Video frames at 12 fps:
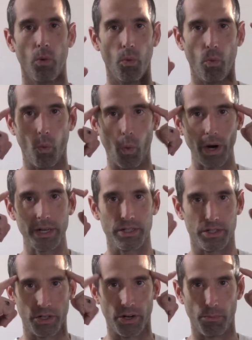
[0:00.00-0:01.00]
what
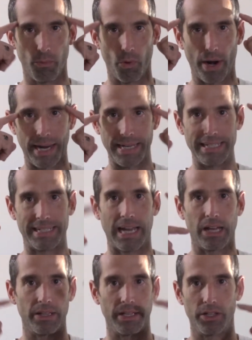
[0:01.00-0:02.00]
is your brain
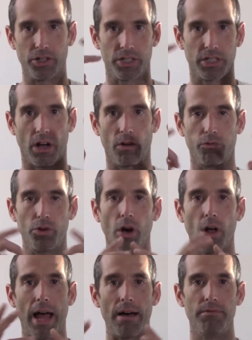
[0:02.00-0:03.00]
telling yourself? We all
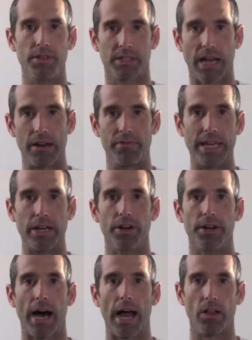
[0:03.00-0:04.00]
have this kind of inner
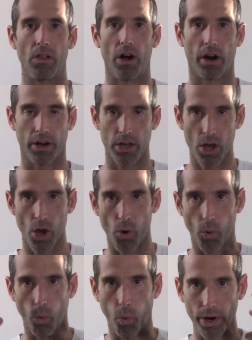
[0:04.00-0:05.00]
dialogue.
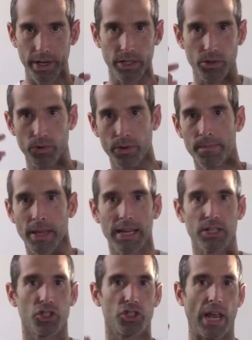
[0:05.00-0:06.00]
What are you
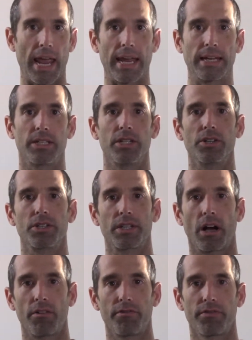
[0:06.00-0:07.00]
saying to
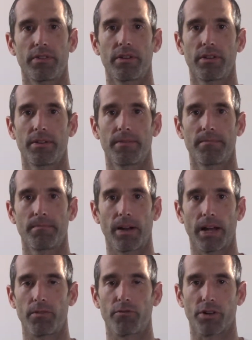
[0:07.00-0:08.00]
yourself,
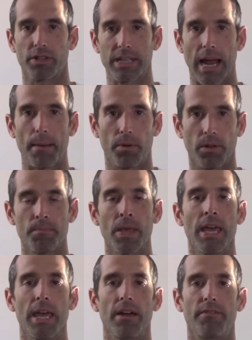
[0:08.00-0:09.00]
right? For example,
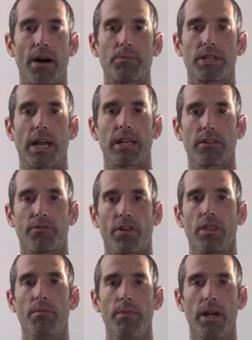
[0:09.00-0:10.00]
if I'm standing in front
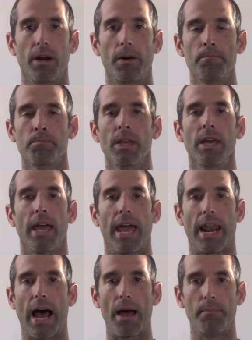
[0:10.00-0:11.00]
of the mirror
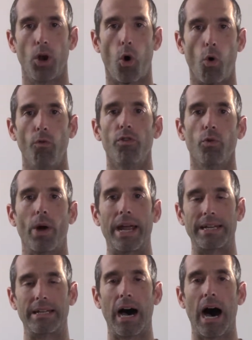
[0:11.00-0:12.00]
and I'm an
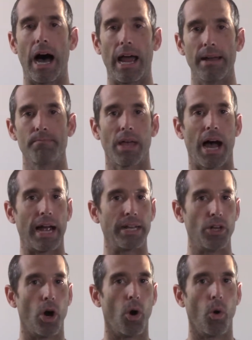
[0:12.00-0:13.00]
overweight guy, I
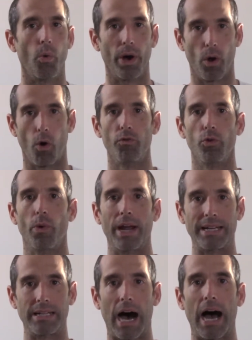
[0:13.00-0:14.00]
know what
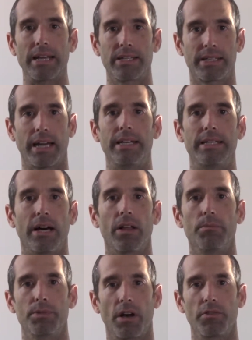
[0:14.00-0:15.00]
overweight guys tend to tell
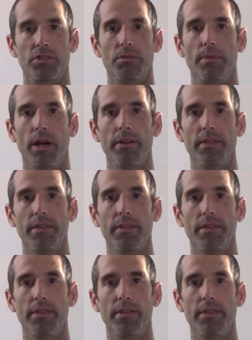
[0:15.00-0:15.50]
themselves in the mirror.